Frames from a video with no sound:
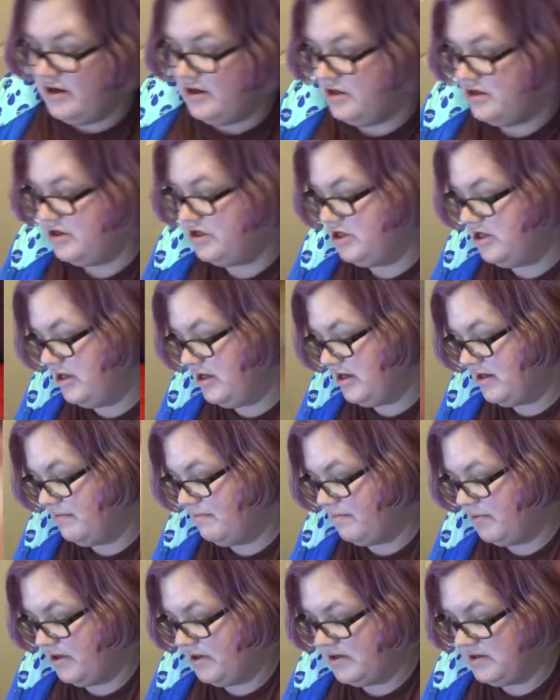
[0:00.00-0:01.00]
she can
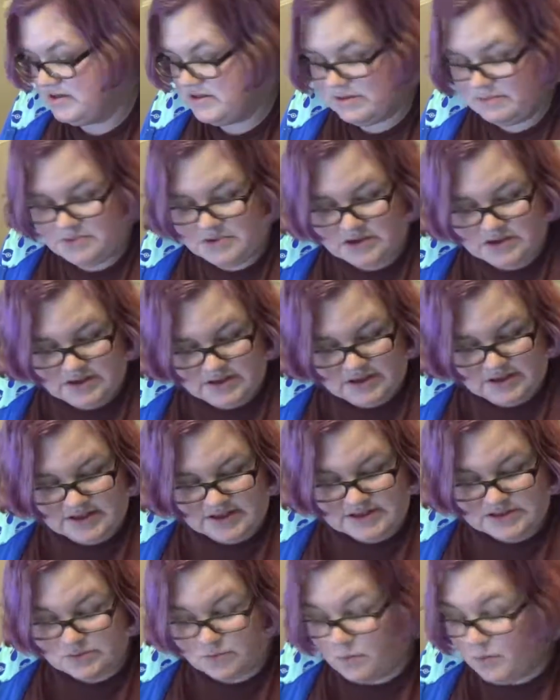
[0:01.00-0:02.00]
bring us some good luck
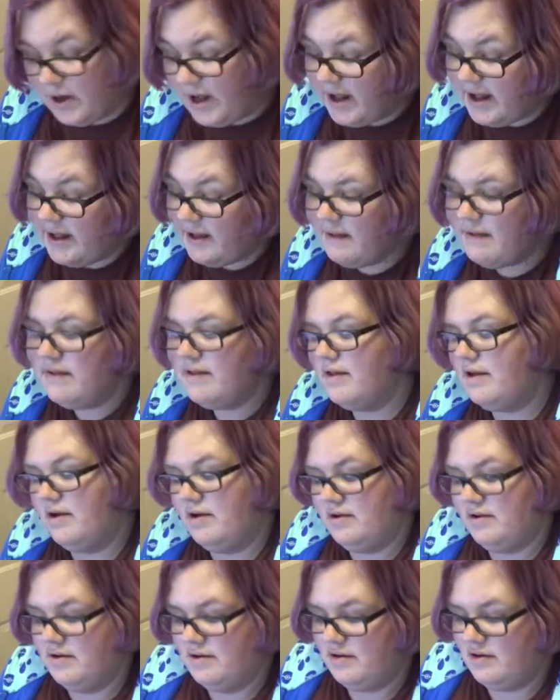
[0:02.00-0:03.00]
as well.
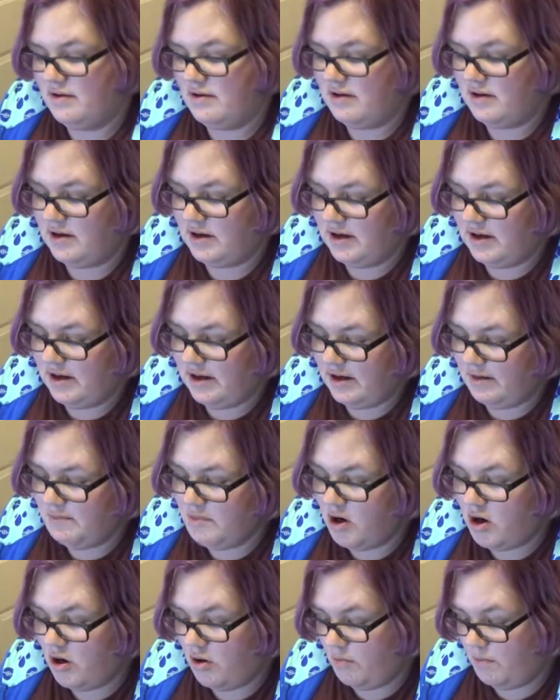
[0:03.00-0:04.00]
I'm
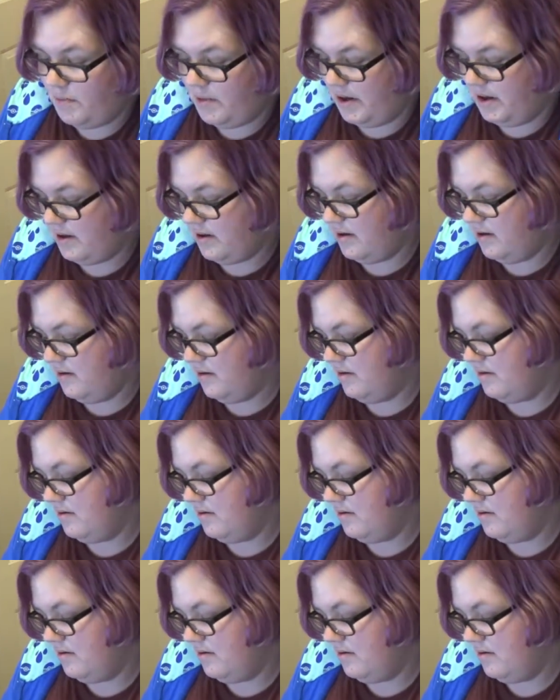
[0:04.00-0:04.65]
hoping.